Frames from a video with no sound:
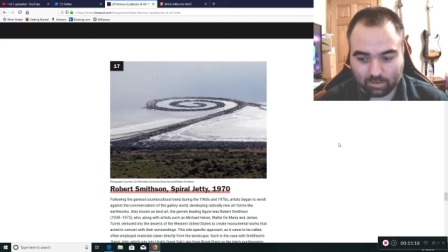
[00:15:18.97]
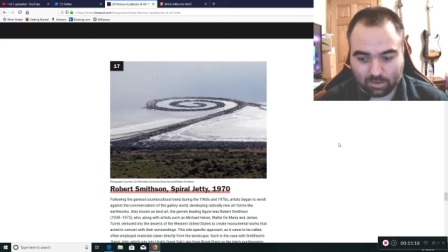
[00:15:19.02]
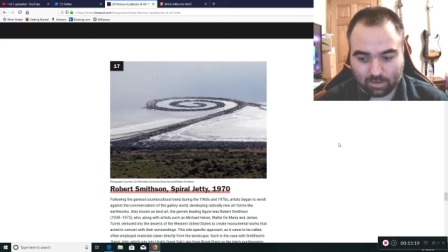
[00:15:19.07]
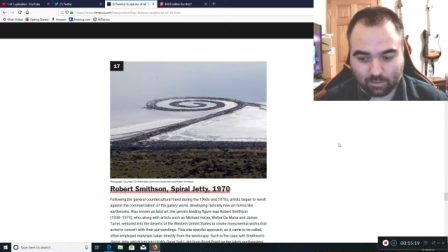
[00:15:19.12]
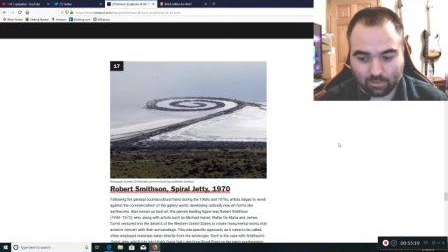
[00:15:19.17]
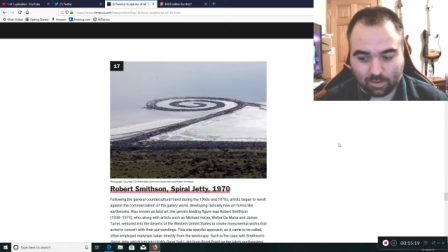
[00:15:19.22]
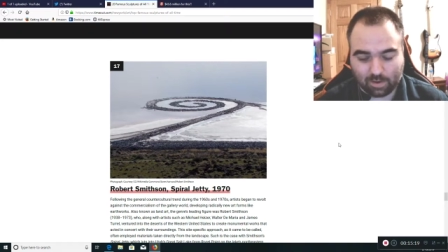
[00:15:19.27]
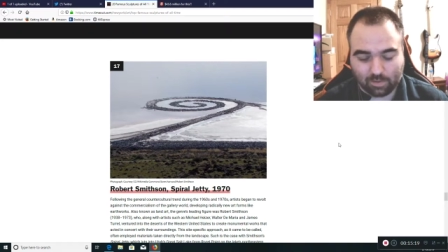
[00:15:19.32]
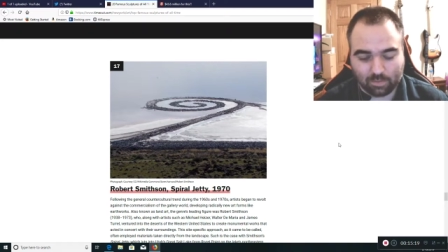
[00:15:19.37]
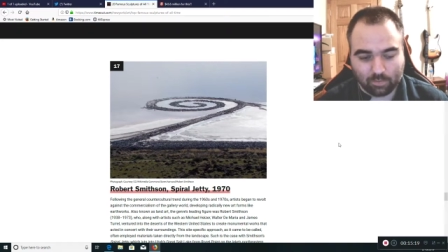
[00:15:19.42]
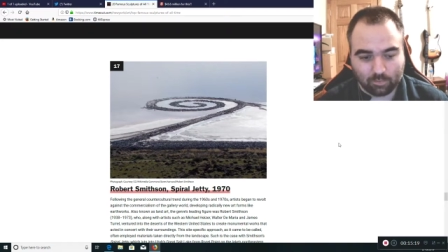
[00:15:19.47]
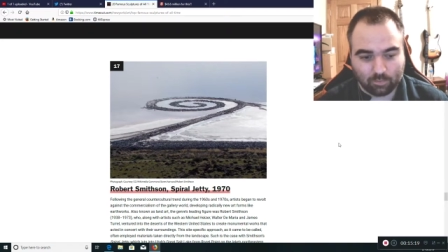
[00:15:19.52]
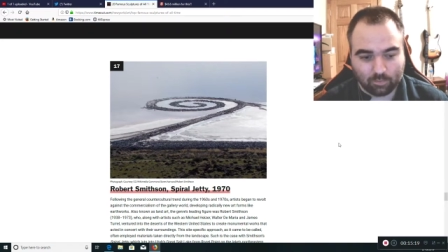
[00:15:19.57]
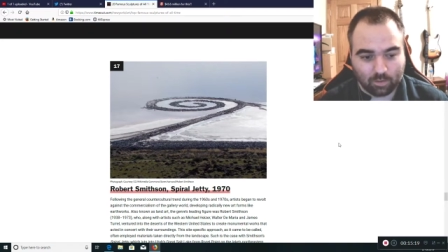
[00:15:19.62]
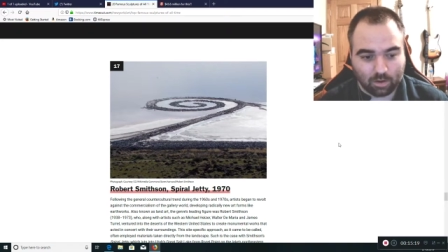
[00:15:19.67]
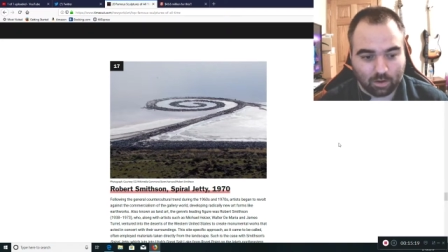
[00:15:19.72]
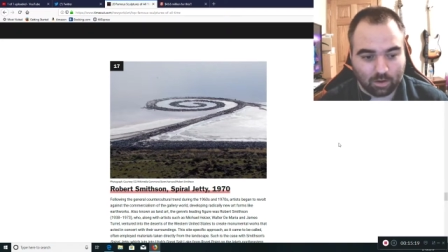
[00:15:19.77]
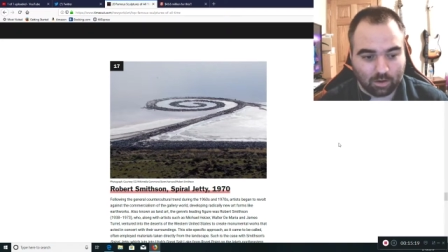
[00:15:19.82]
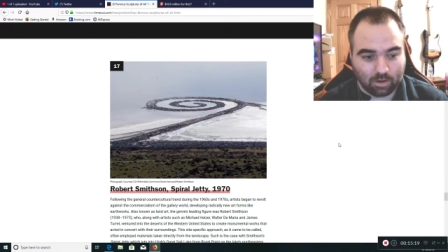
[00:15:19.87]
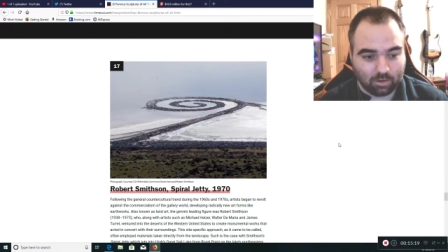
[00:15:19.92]
around
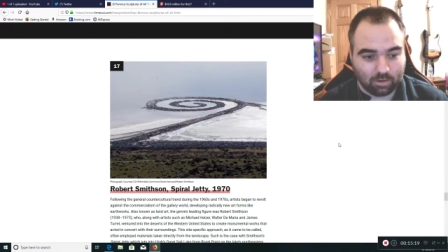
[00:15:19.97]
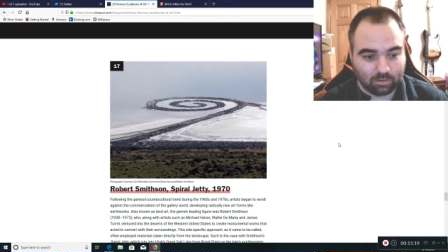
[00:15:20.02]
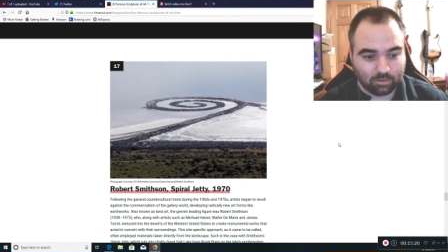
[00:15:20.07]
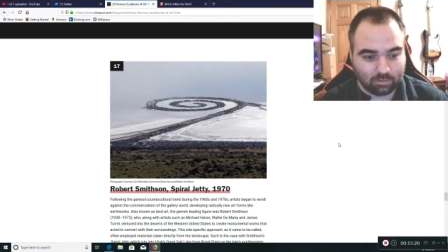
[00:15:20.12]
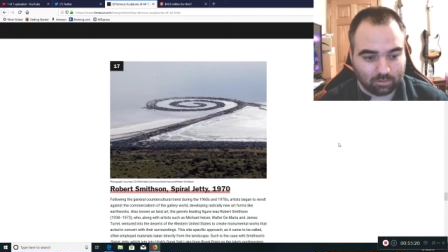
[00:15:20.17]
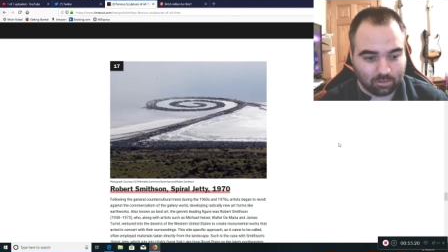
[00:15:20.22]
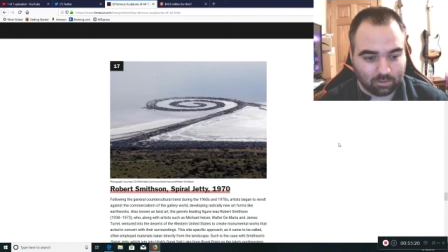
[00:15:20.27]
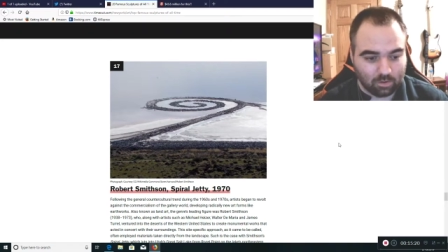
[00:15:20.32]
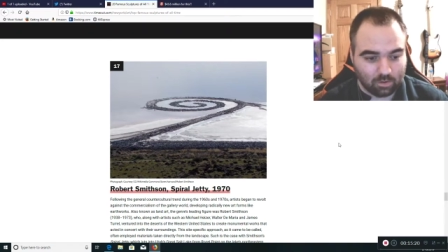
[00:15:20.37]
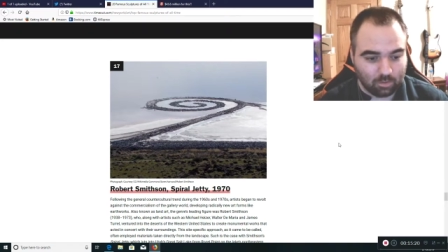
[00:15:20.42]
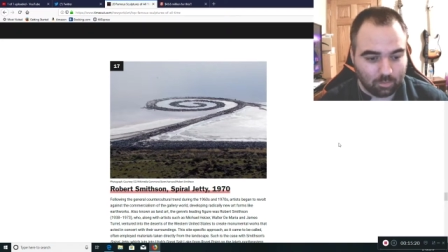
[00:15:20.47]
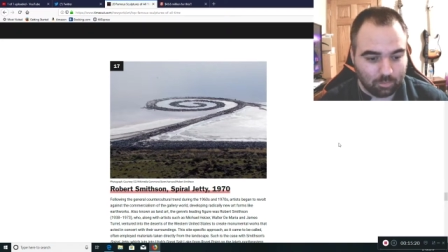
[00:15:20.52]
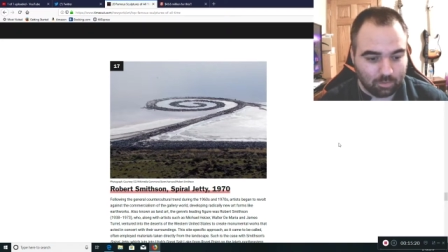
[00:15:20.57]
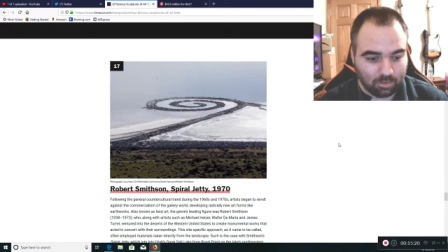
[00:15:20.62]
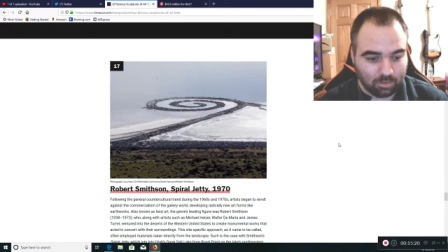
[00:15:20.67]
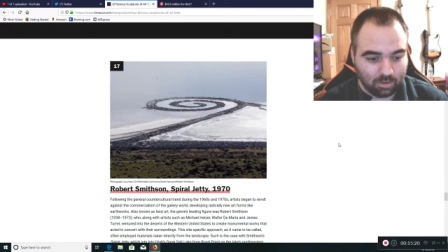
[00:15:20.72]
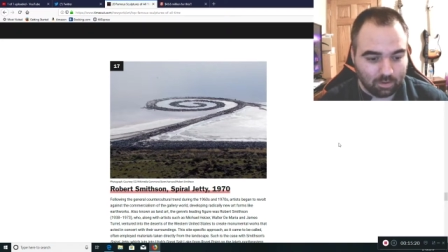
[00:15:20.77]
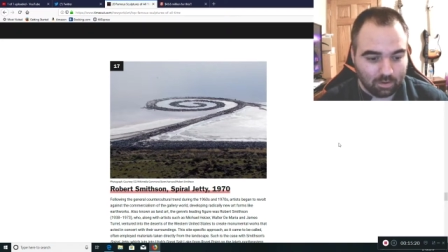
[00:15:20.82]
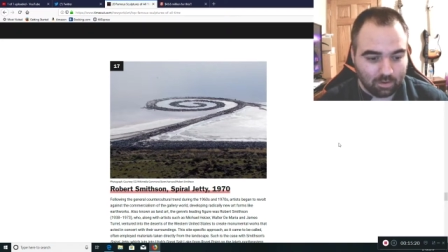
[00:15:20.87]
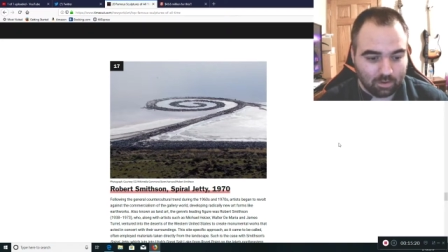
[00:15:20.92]
the globe
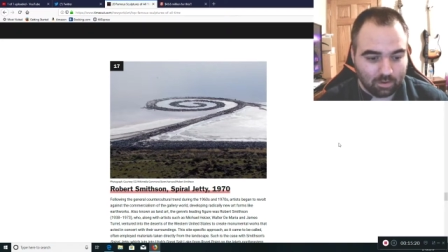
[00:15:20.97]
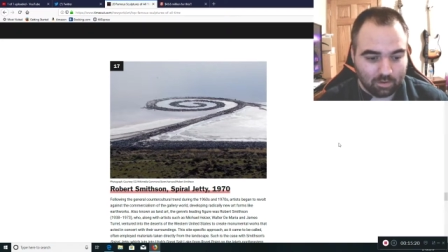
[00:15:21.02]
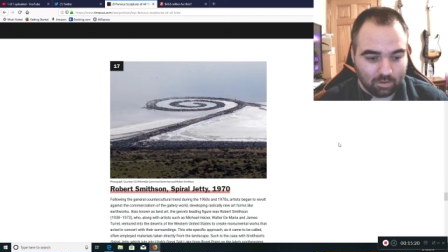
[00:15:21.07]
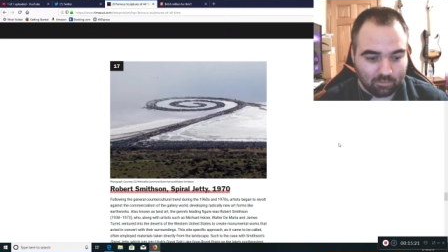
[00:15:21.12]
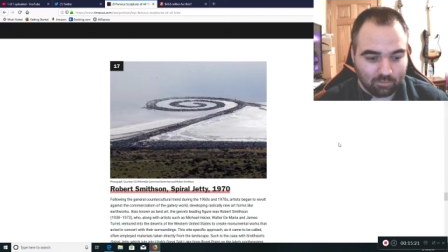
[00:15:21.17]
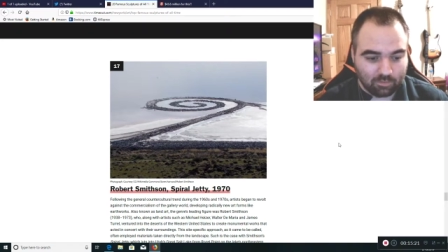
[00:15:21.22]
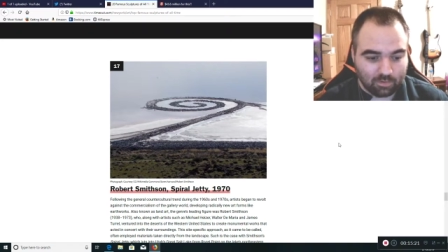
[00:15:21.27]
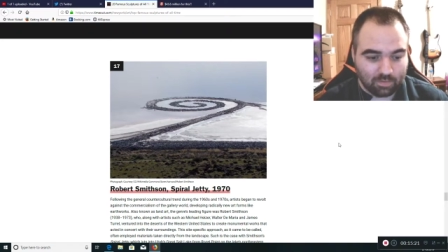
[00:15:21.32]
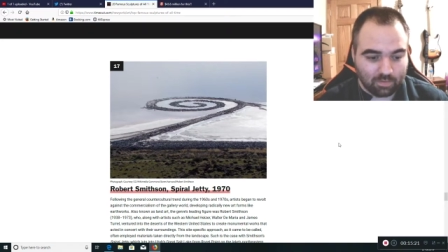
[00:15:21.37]
for